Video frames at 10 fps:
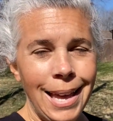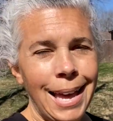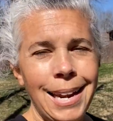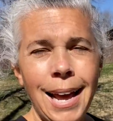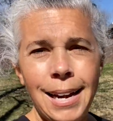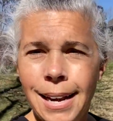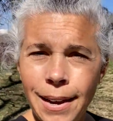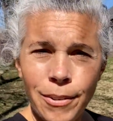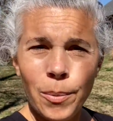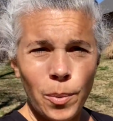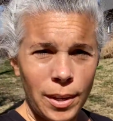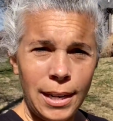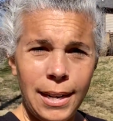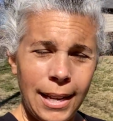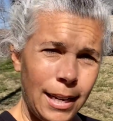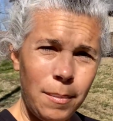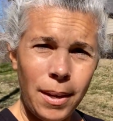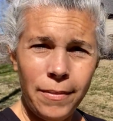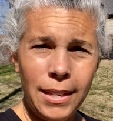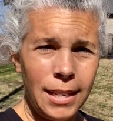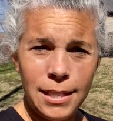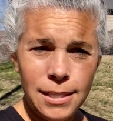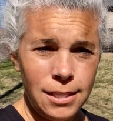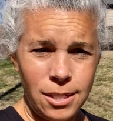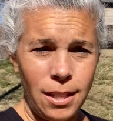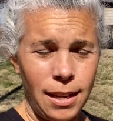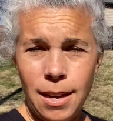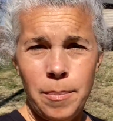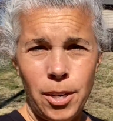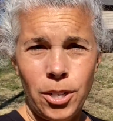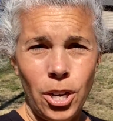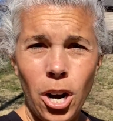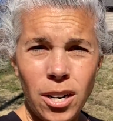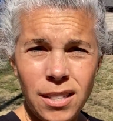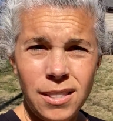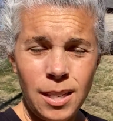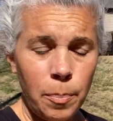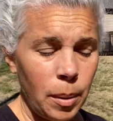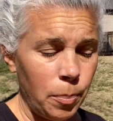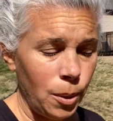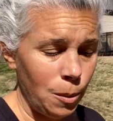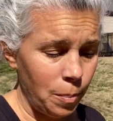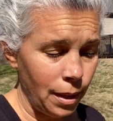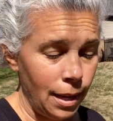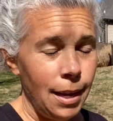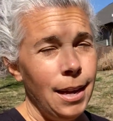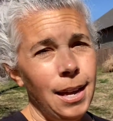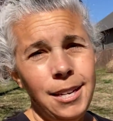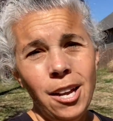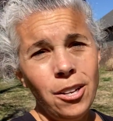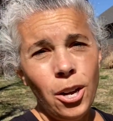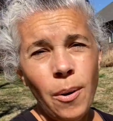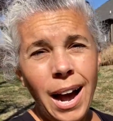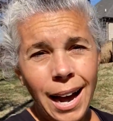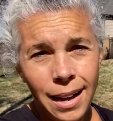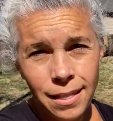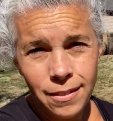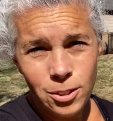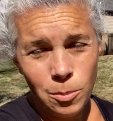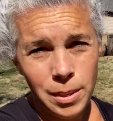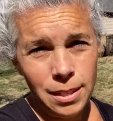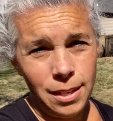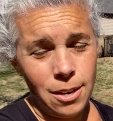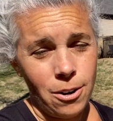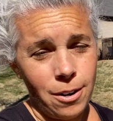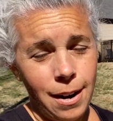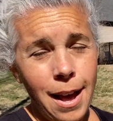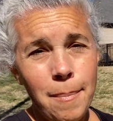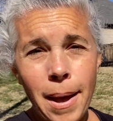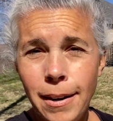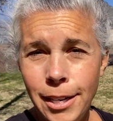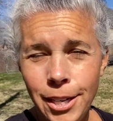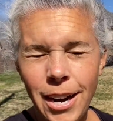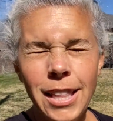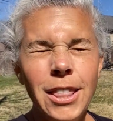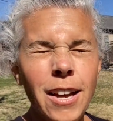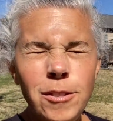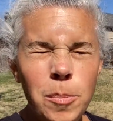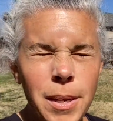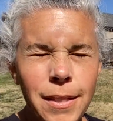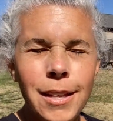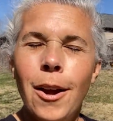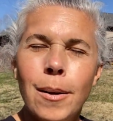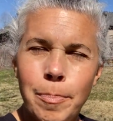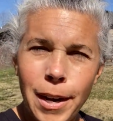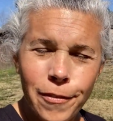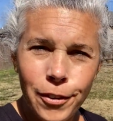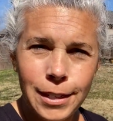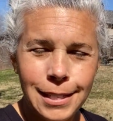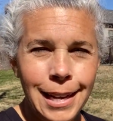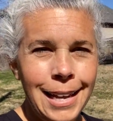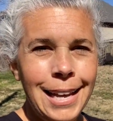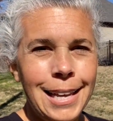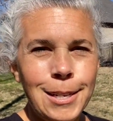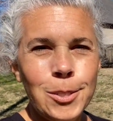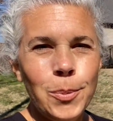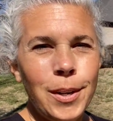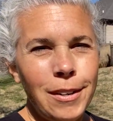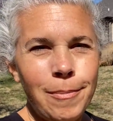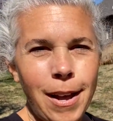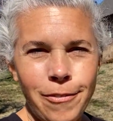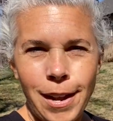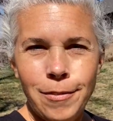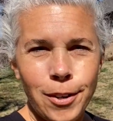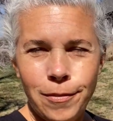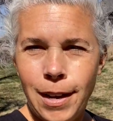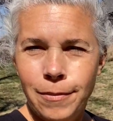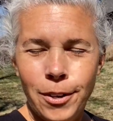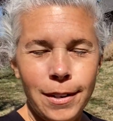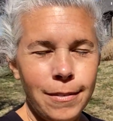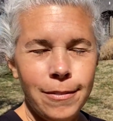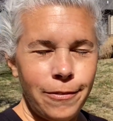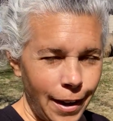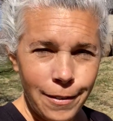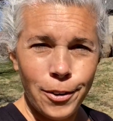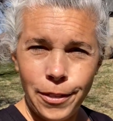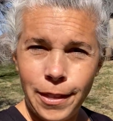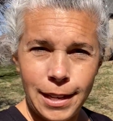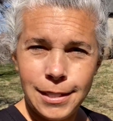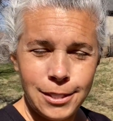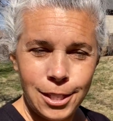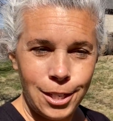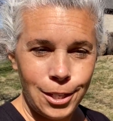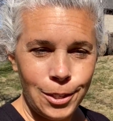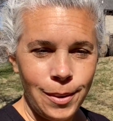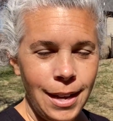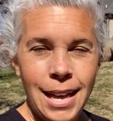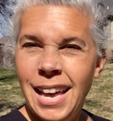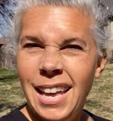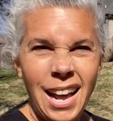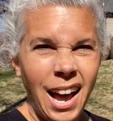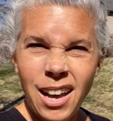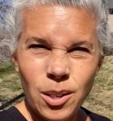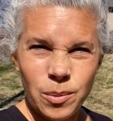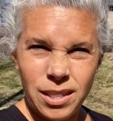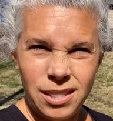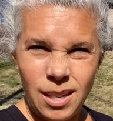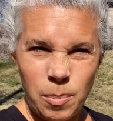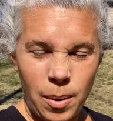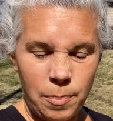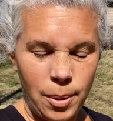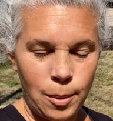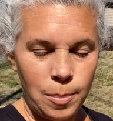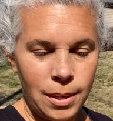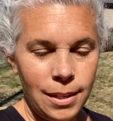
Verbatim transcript: And I never wanted any of the kids to like come in our yard and step up poop. And y'all know I love to be in the yard. I'm out here. I love to be in the yard barefoot. It is one of my favorite, favorite, favorite things to do. And I don't want to step on poop.